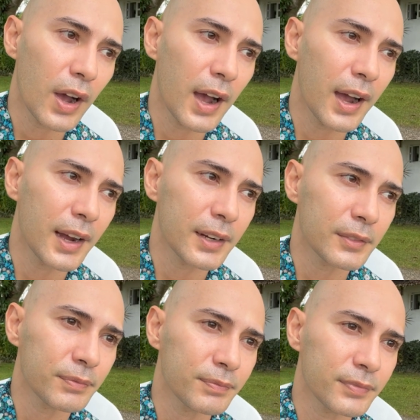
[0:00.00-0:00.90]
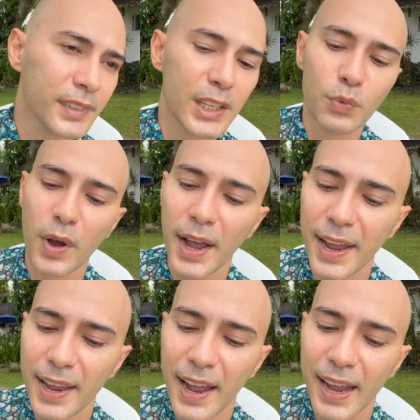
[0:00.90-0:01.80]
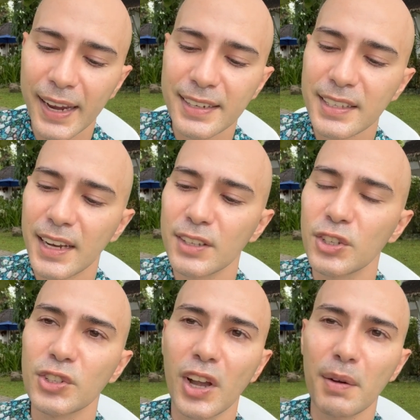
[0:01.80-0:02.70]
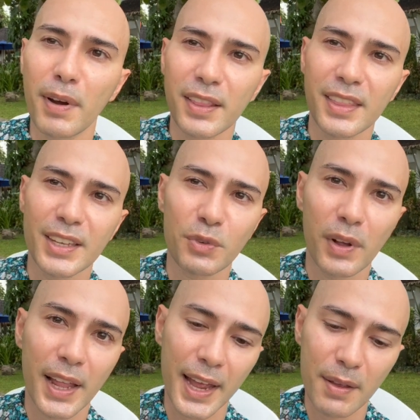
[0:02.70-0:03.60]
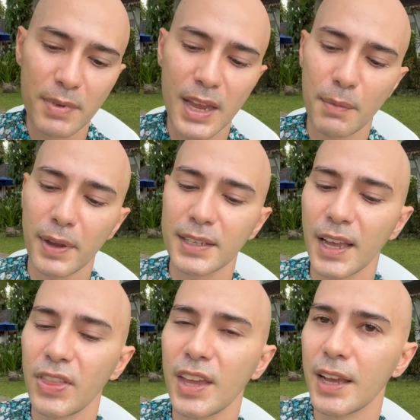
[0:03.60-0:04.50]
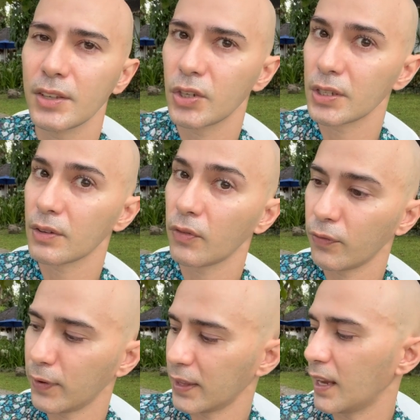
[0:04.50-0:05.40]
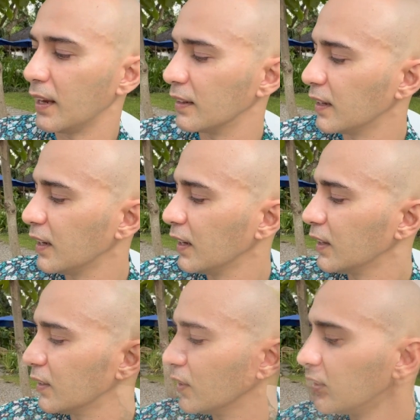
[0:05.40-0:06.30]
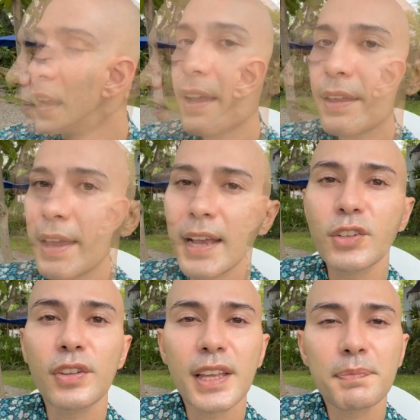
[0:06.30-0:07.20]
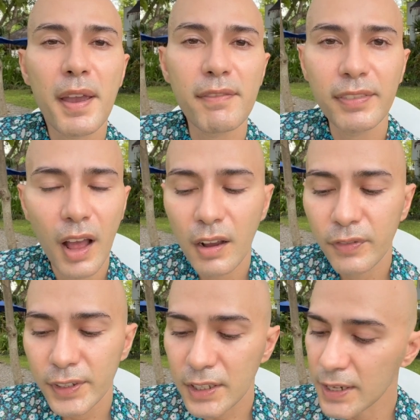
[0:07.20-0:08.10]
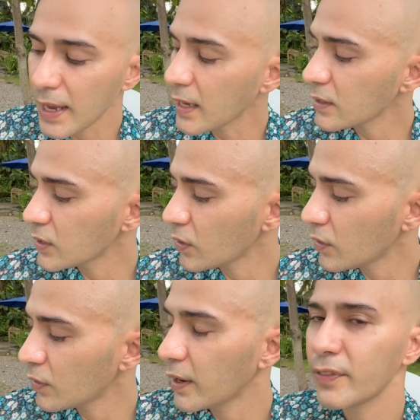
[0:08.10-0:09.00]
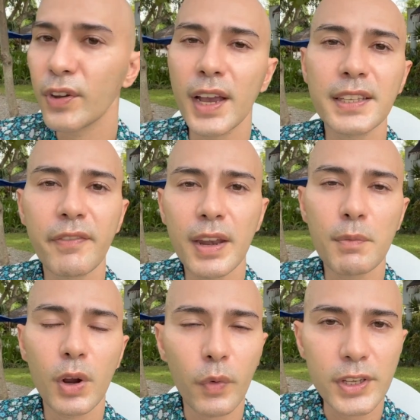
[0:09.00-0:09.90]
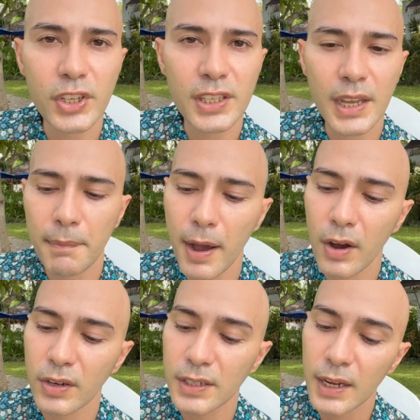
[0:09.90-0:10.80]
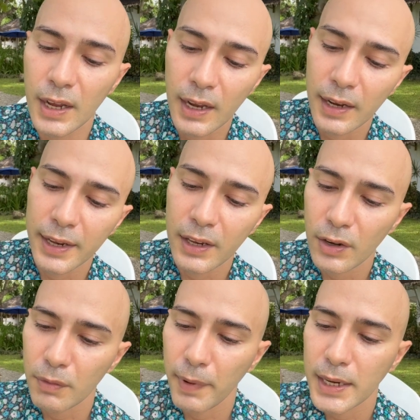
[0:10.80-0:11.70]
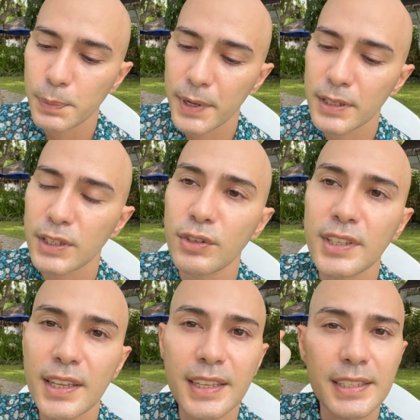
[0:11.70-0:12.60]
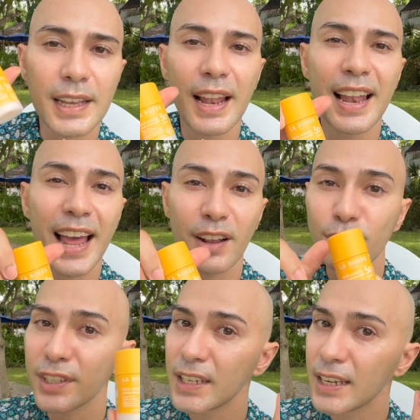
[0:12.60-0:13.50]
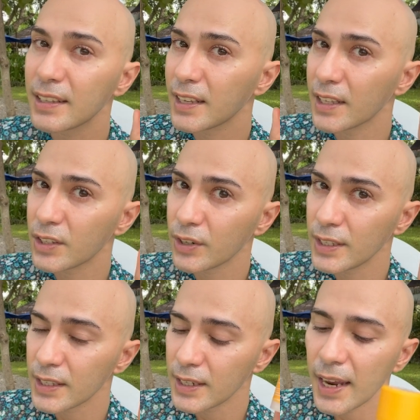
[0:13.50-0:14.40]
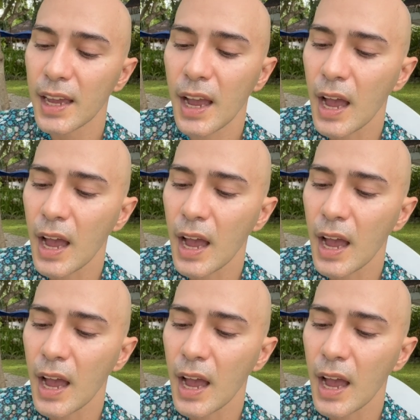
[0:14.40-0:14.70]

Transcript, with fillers: um, that's why I decided to talk about this while I'm here because I think it's just fitting no yeah so that's my vlog for today so if you guys have any more questions about like you know my experience using this La Rosée sunscreen stick